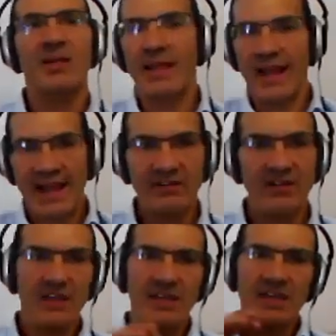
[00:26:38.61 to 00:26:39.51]

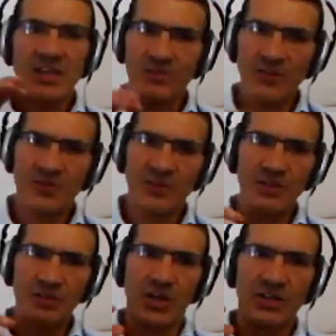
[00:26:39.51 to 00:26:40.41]
And if you
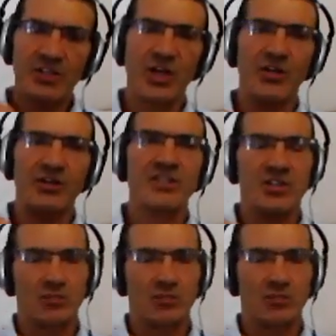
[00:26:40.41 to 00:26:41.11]
feel like you don't need